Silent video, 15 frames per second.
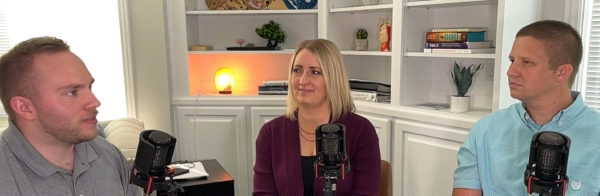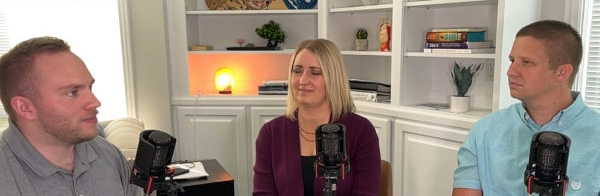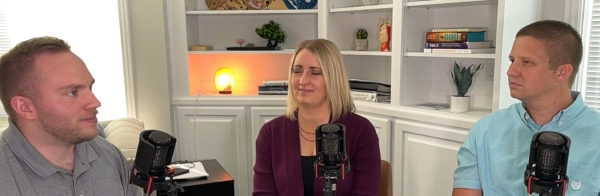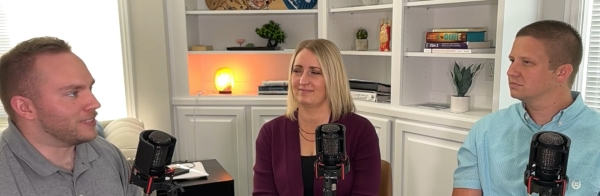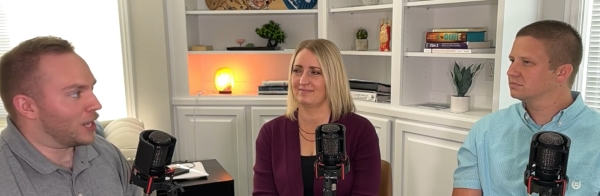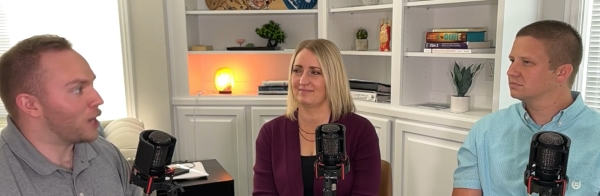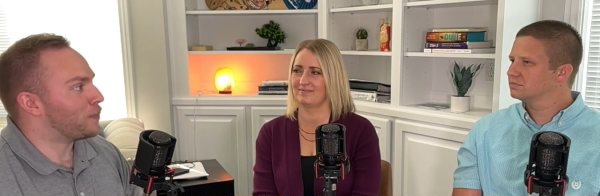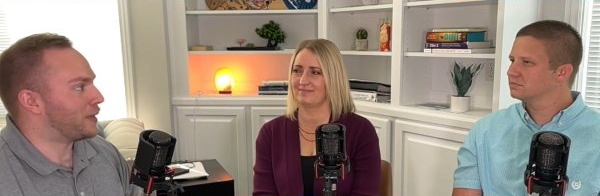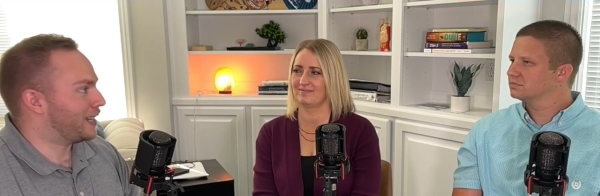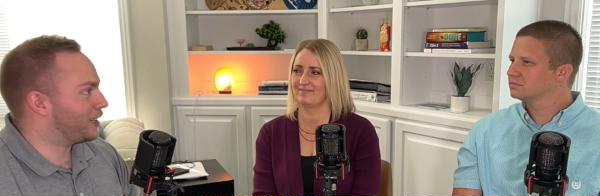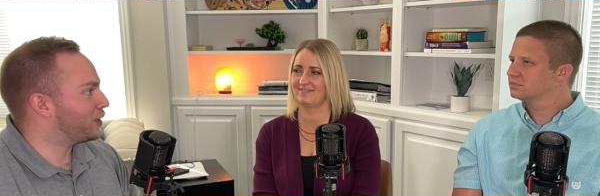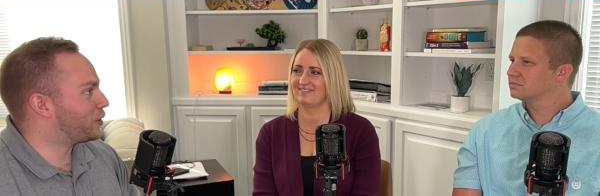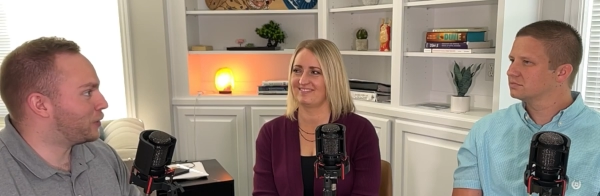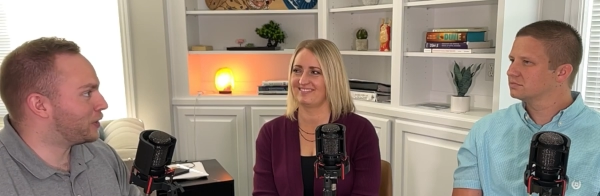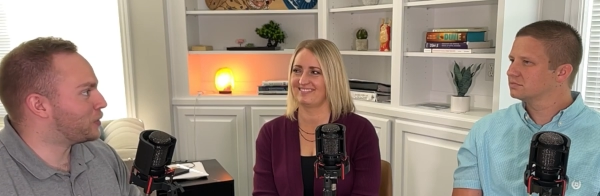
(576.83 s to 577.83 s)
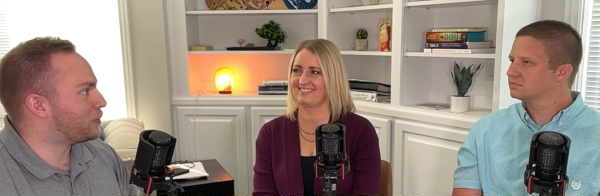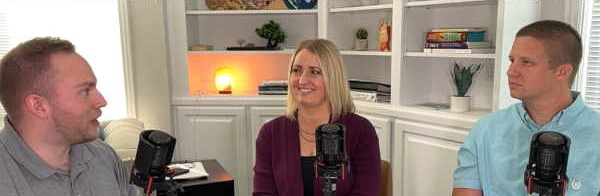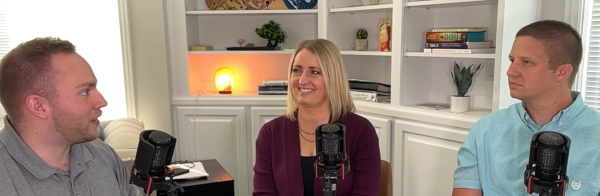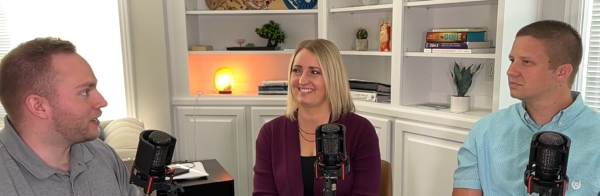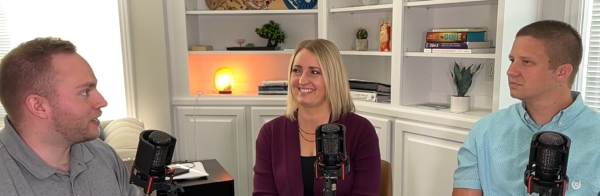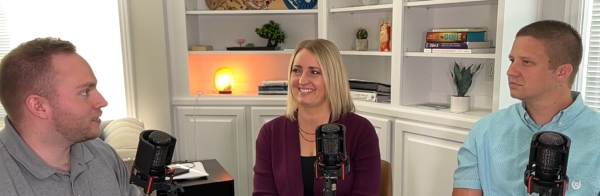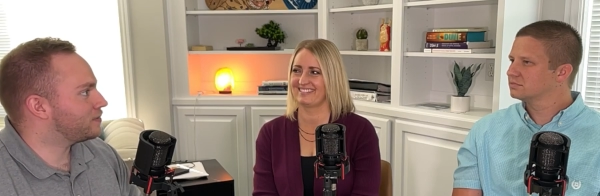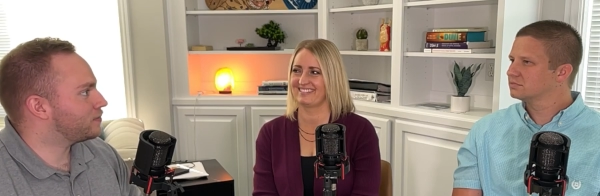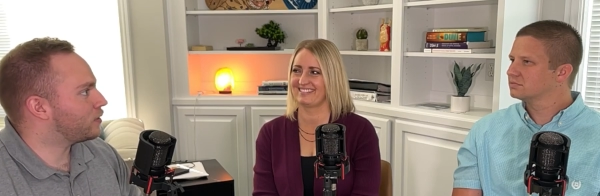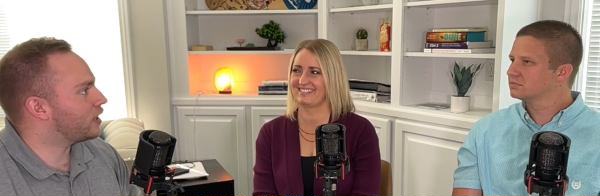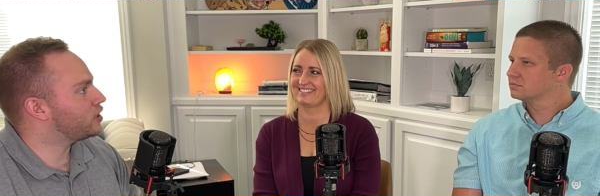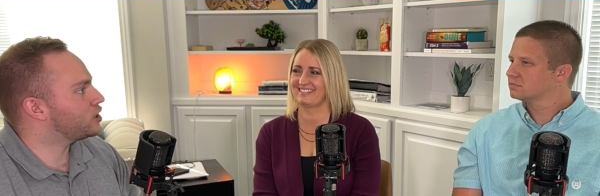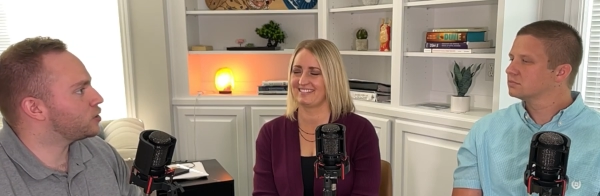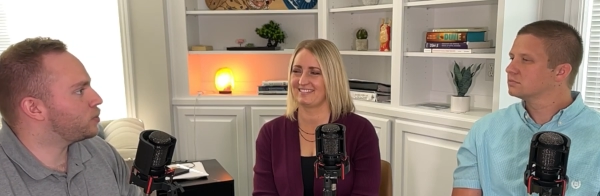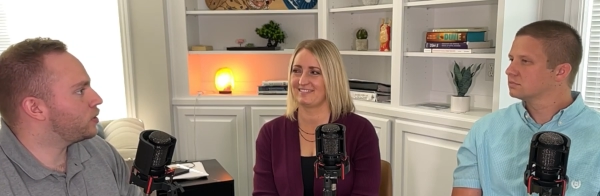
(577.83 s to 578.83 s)
Speaker 1: not be eloquent about it, right?
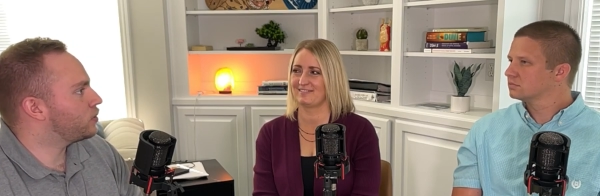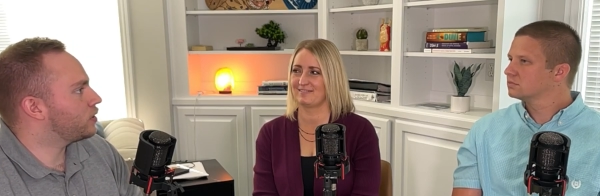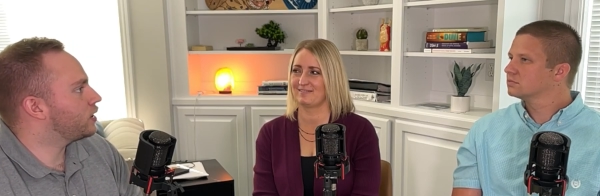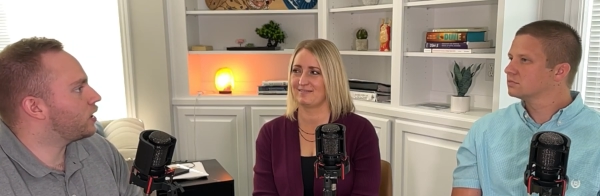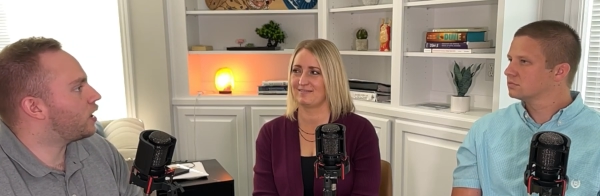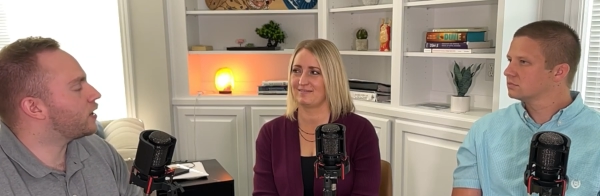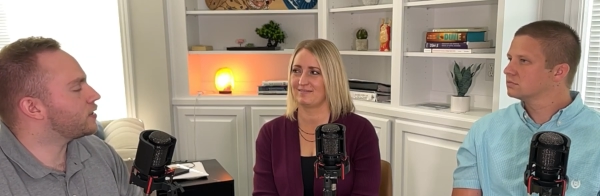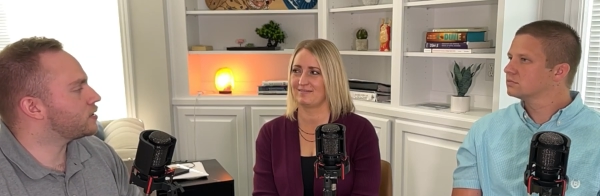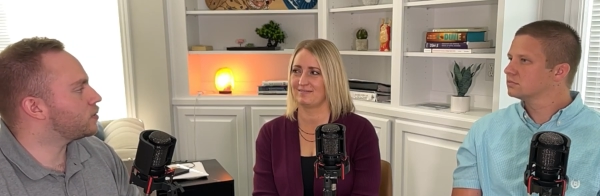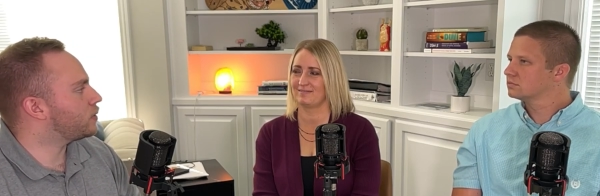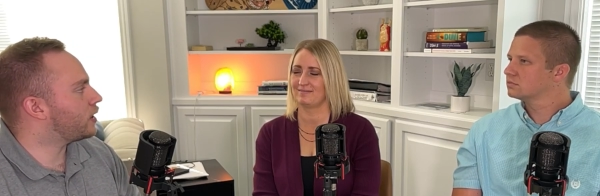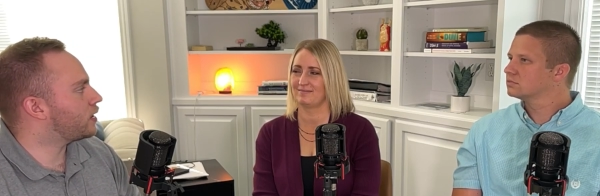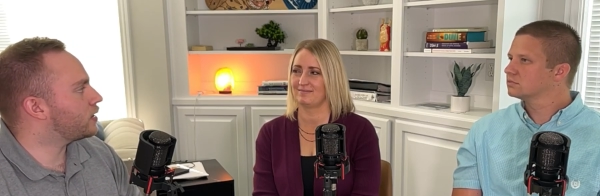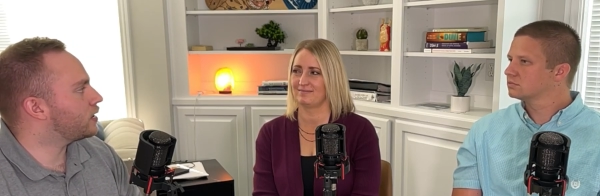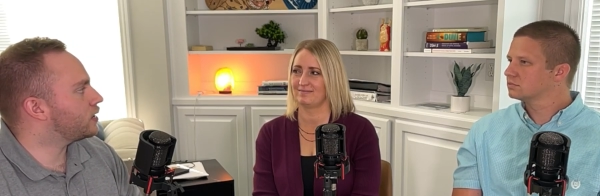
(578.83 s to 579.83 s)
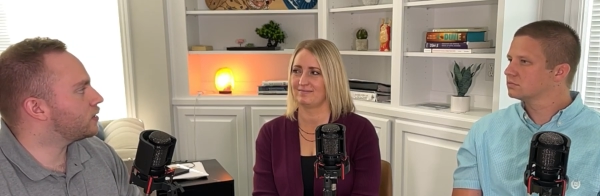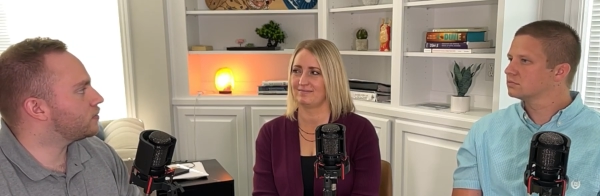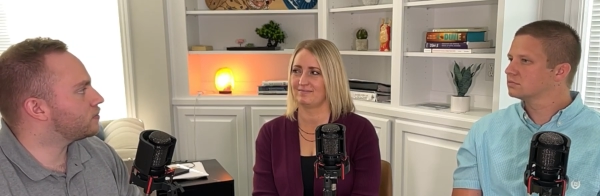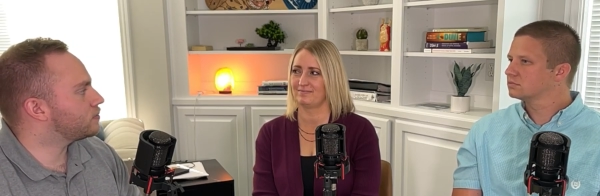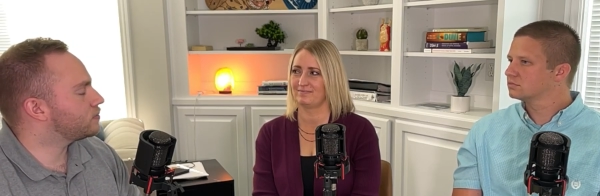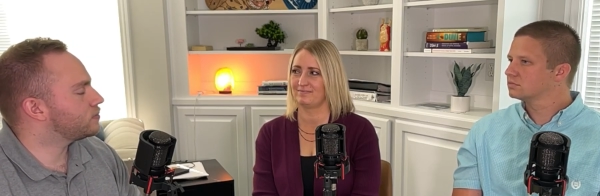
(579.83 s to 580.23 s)
Just be really honest about it and